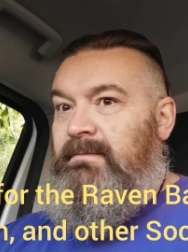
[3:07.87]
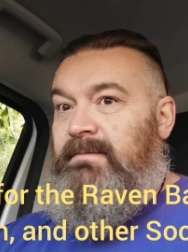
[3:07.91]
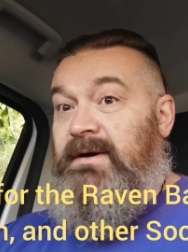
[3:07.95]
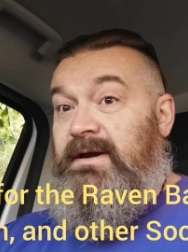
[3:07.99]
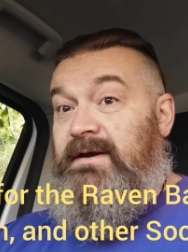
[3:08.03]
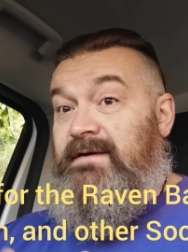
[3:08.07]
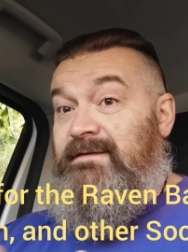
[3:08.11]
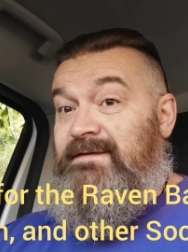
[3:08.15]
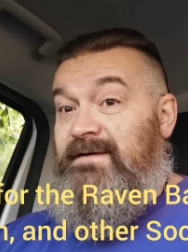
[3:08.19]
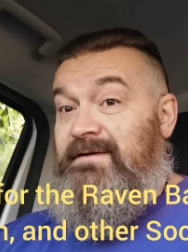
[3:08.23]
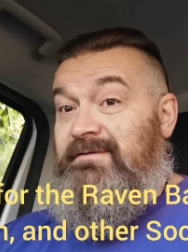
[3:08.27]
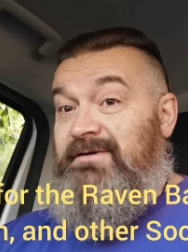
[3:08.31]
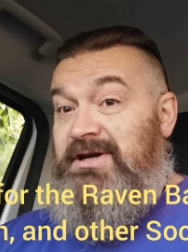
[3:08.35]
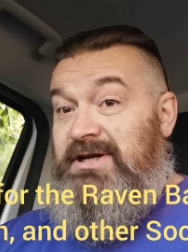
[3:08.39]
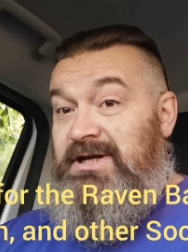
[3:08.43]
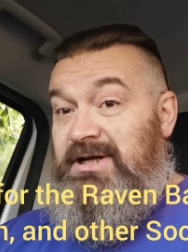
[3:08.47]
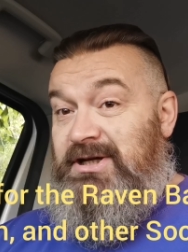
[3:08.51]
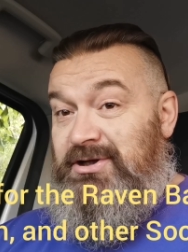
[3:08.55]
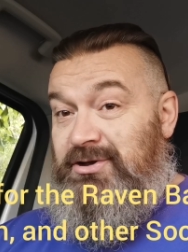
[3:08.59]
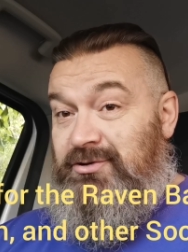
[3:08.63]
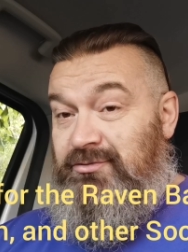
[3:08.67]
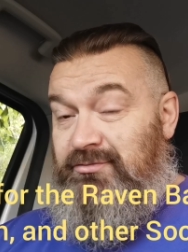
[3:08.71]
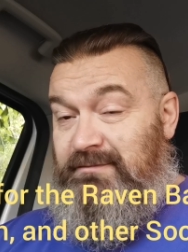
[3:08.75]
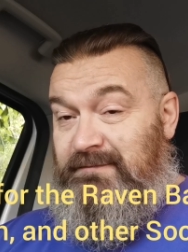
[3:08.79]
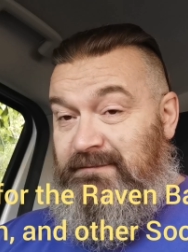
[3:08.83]
by the very
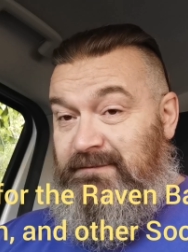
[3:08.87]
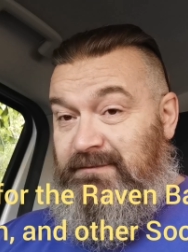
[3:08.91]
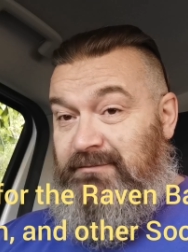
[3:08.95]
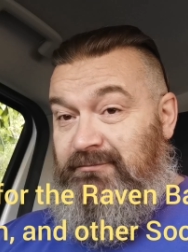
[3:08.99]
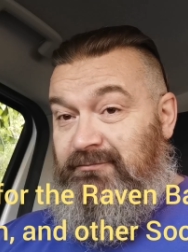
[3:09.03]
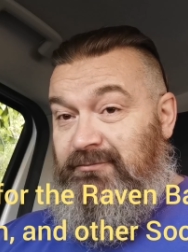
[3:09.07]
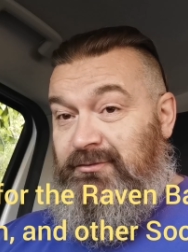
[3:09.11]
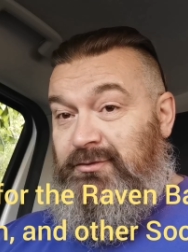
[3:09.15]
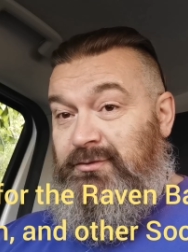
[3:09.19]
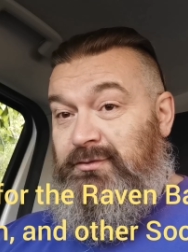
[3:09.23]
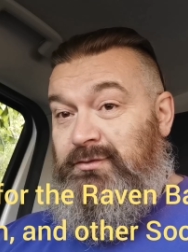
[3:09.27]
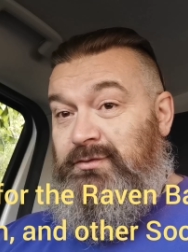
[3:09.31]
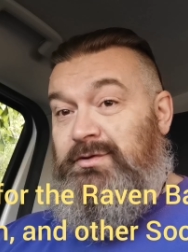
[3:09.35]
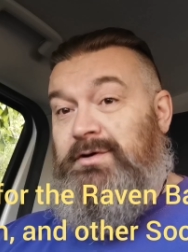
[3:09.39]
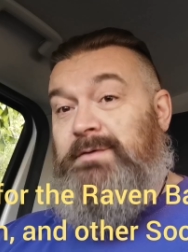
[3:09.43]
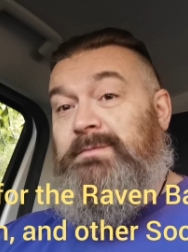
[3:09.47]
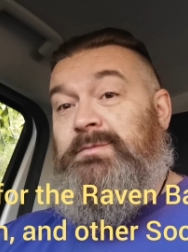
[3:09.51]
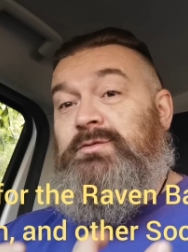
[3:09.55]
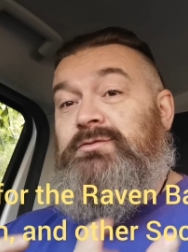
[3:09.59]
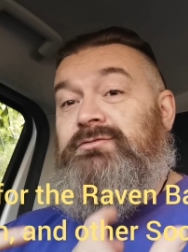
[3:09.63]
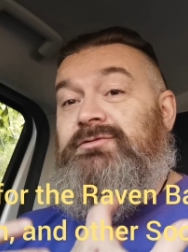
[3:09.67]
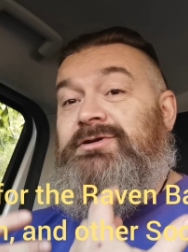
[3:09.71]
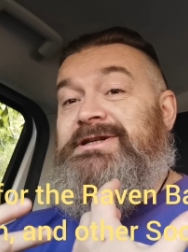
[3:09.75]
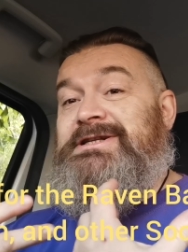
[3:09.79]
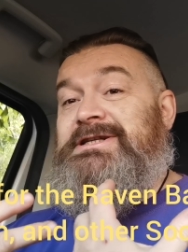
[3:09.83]
nature of the rune, I'm
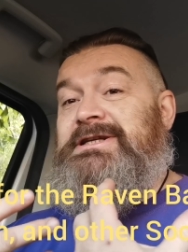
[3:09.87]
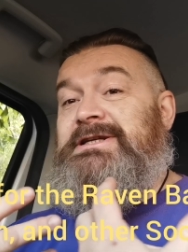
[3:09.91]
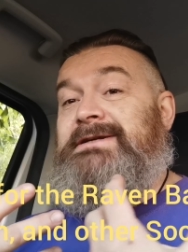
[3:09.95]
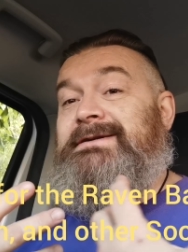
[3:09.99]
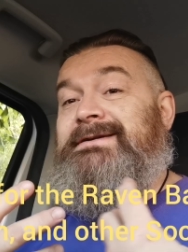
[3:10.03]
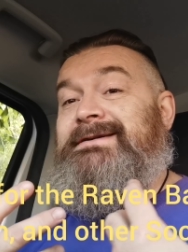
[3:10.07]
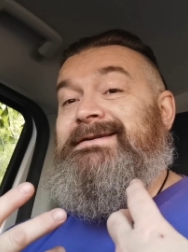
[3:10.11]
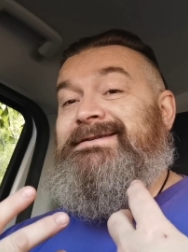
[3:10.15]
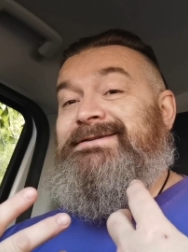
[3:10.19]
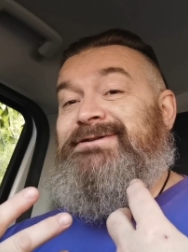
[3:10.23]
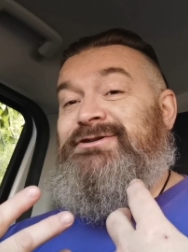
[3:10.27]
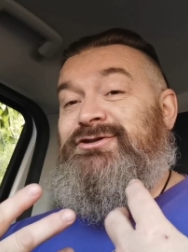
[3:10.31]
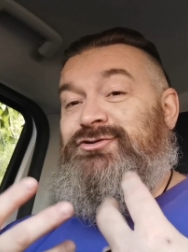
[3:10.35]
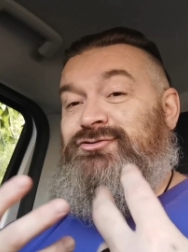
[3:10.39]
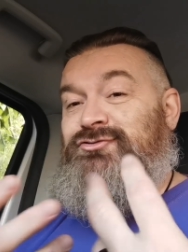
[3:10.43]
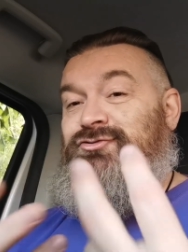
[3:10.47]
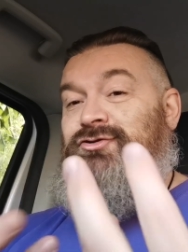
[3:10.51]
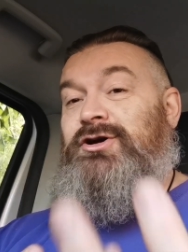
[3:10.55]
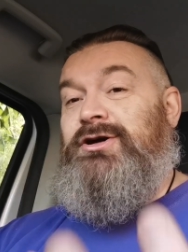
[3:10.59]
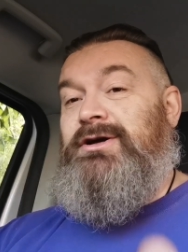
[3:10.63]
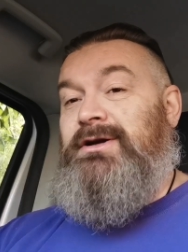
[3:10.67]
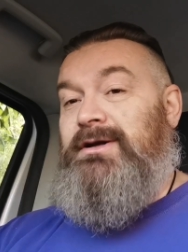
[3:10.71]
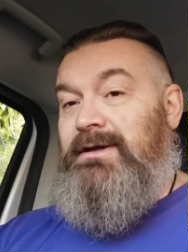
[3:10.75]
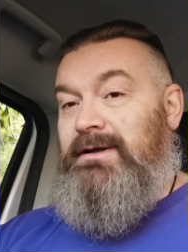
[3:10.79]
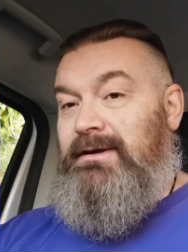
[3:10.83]
already
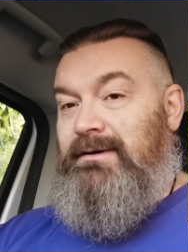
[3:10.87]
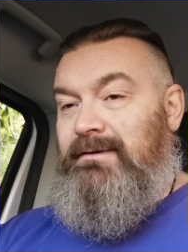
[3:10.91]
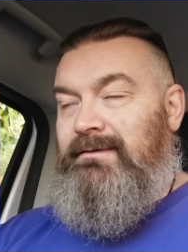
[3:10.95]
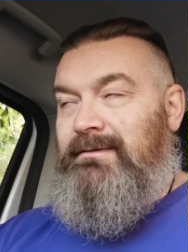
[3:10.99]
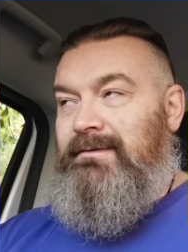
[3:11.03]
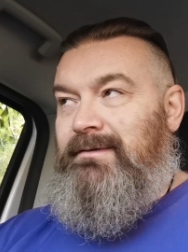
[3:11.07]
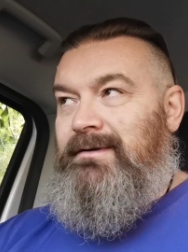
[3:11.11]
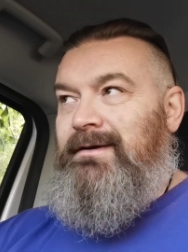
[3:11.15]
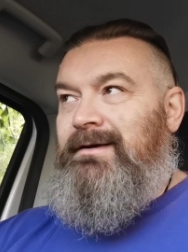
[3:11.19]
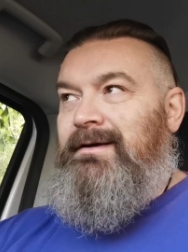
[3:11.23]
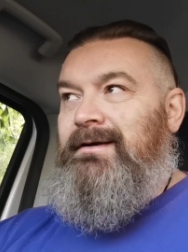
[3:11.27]
struggling